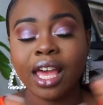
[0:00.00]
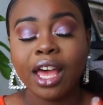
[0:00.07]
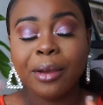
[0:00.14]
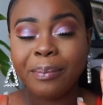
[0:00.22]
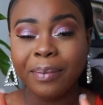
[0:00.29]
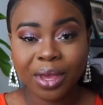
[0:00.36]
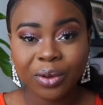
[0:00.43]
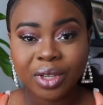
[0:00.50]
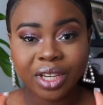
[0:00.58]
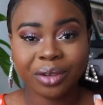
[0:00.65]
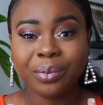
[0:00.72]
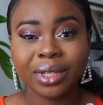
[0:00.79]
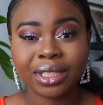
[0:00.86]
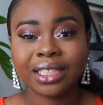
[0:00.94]
a
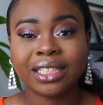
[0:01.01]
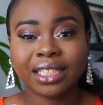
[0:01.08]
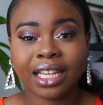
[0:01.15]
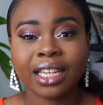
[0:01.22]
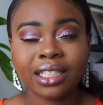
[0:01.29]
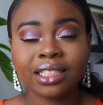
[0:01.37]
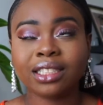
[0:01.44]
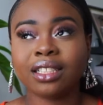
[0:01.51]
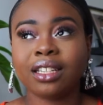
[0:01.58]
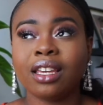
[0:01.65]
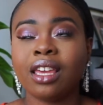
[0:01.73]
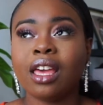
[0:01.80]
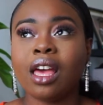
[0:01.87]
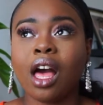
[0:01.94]
million percent
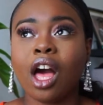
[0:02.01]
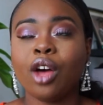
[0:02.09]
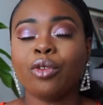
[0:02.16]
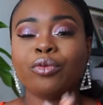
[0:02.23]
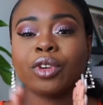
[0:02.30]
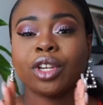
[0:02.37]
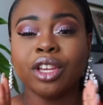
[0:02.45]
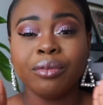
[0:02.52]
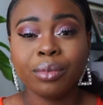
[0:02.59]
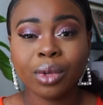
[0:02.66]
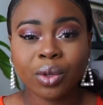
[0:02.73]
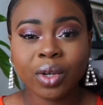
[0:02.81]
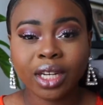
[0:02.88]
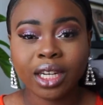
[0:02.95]
um, for
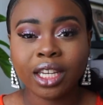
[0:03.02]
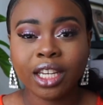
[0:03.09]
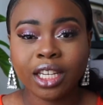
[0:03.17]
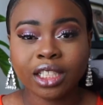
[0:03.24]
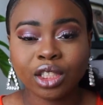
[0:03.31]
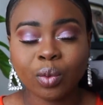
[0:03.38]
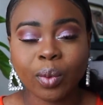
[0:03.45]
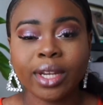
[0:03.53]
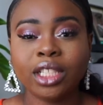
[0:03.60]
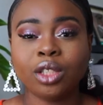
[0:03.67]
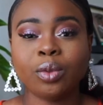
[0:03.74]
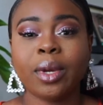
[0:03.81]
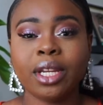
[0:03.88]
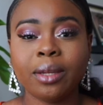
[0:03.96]
community in twenty
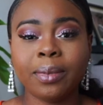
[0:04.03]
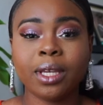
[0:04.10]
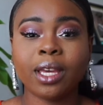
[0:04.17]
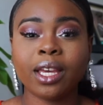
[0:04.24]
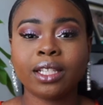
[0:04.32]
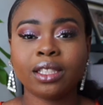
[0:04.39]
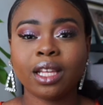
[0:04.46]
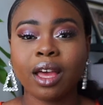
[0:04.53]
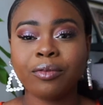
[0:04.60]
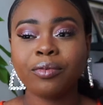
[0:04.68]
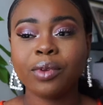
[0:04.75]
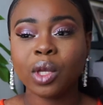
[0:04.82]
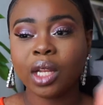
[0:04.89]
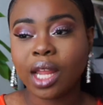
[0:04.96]
twenty, because I
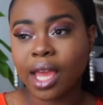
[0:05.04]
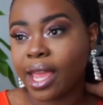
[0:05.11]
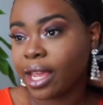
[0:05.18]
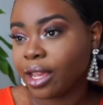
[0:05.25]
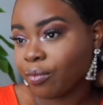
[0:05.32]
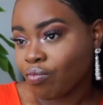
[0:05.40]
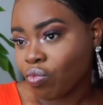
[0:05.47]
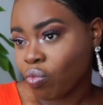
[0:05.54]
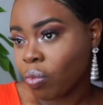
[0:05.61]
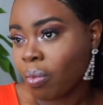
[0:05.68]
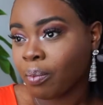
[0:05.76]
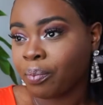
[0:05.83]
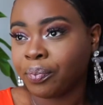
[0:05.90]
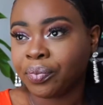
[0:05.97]
feel like
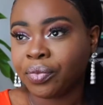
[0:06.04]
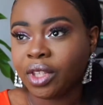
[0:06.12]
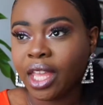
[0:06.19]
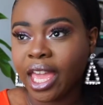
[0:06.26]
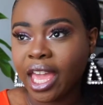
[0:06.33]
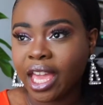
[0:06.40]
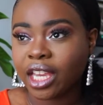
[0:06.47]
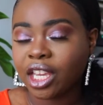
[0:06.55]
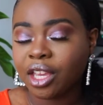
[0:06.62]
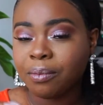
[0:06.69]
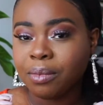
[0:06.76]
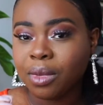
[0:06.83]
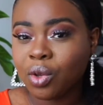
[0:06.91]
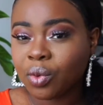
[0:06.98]

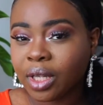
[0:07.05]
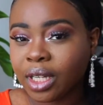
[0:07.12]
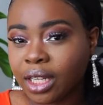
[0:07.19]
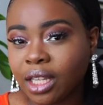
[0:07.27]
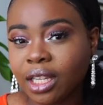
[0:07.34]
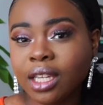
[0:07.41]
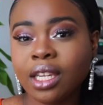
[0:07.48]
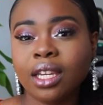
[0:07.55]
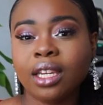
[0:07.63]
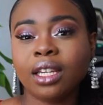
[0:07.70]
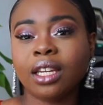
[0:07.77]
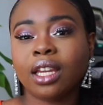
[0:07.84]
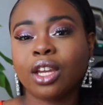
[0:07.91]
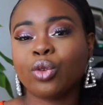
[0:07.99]
community
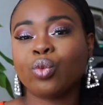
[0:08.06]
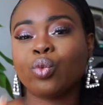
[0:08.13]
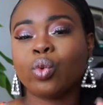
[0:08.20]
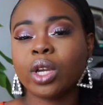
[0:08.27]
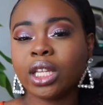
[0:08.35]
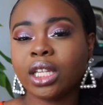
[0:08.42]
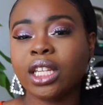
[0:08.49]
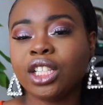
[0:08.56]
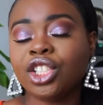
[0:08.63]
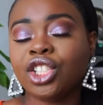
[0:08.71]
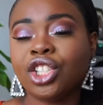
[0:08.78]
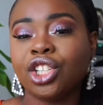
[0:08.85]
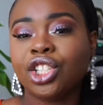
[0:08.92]
really